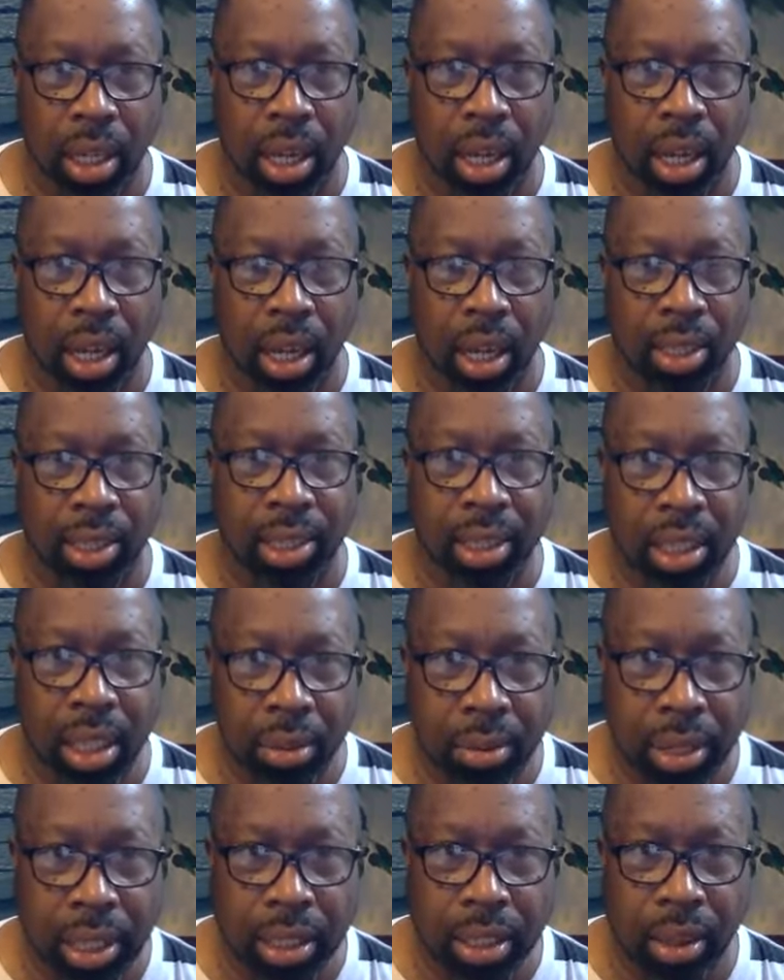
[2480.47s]
uh, a
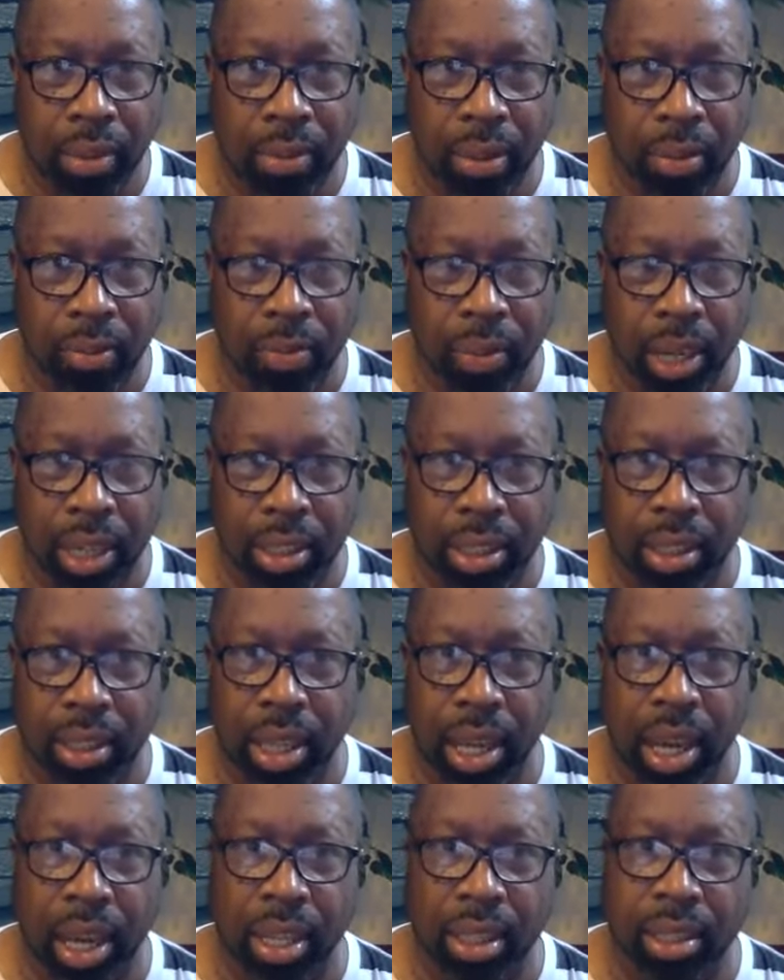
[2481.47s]
series of events
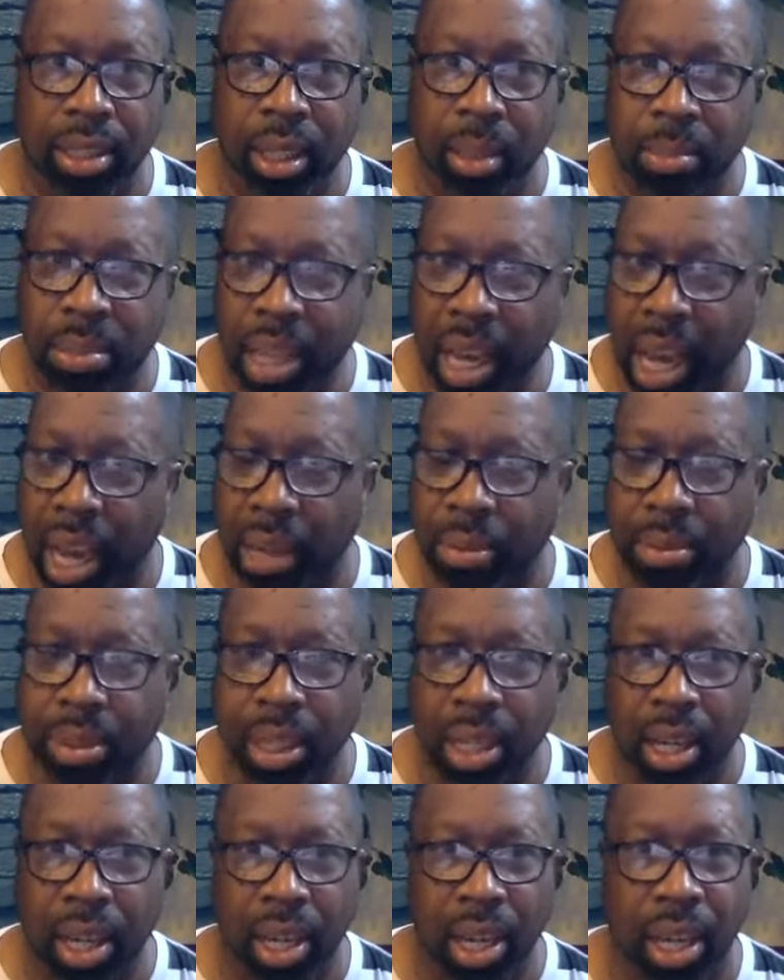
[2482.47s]
that sometimes
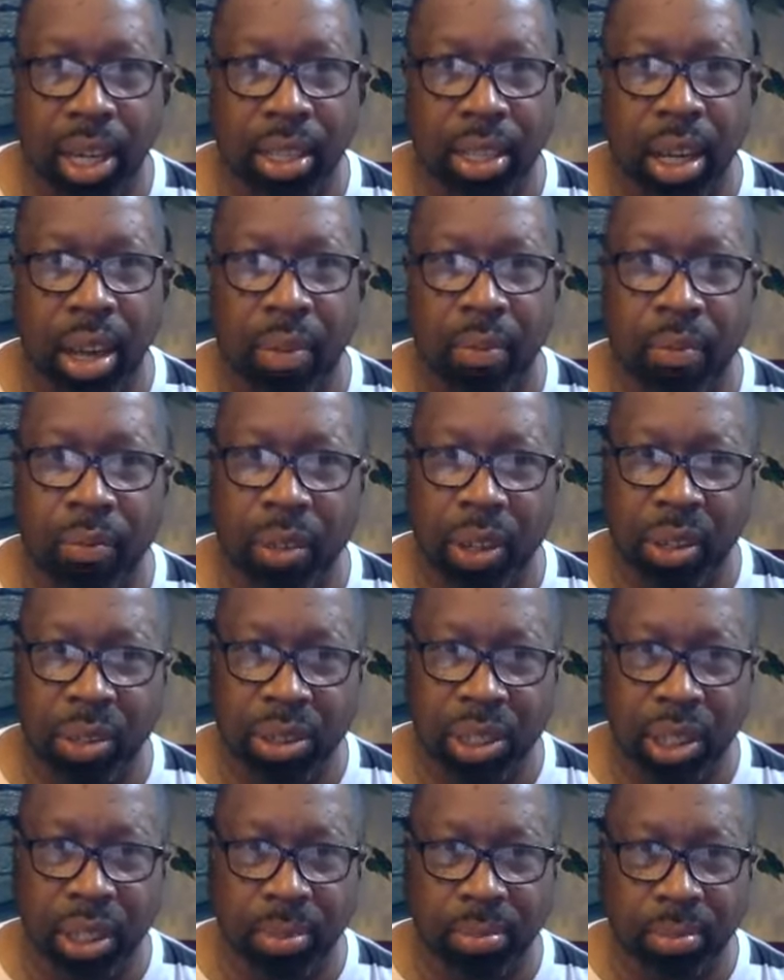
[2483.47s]
is
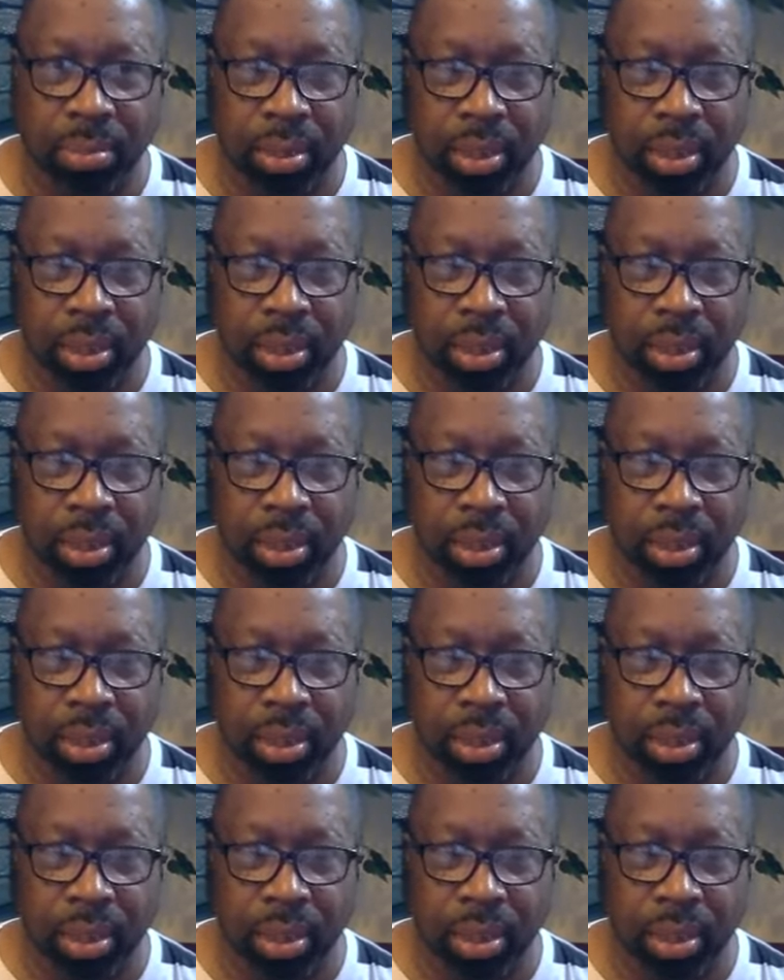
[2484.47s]
confusing